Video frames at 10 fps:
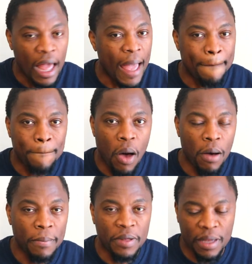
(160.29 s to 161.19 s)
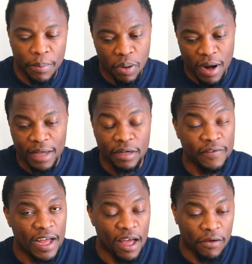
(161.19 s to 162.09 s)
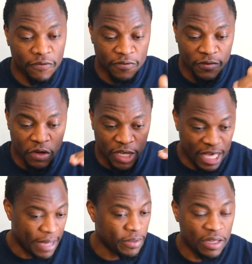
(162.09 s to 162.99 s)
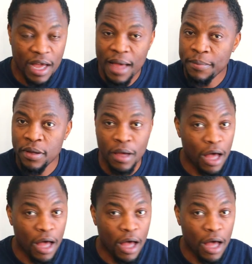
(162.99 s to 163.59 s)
and pumped the price of the of GameStop